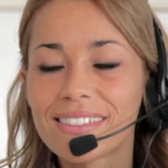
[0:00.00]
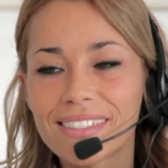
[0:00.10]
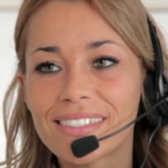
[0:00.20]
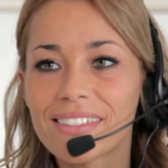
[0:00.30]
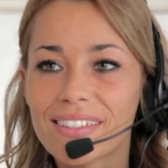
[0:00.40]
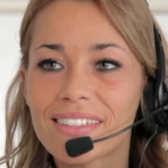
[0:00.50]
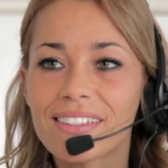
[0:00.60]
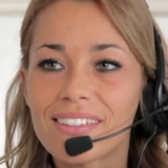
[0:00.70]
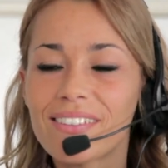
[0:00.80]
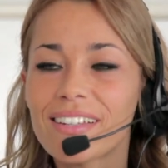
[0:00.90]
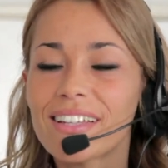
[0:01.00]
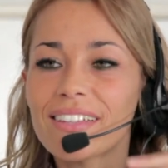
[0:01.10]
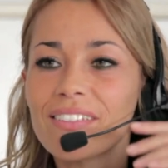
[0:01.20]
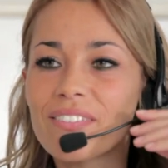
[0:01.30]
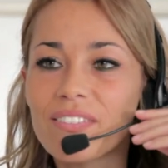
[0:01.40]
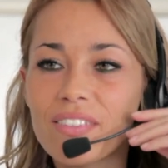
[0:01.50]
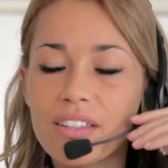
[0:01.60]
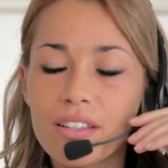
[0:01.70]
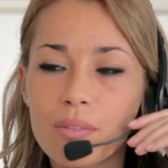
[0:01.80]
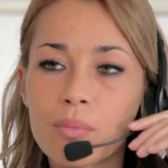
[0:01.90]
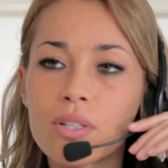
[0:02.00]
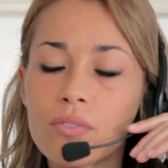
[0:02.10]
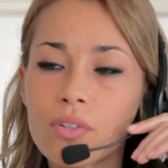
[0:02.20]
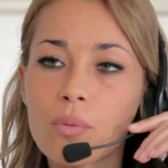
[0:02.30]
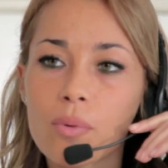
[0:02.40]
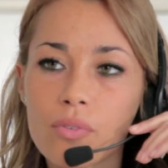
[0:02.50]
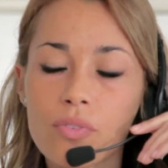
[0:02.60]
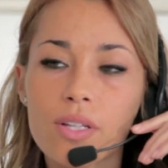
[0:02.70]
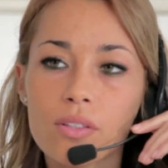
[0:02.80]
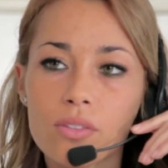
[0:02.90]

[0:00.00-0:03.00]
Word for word: all of your you know your questions answered and."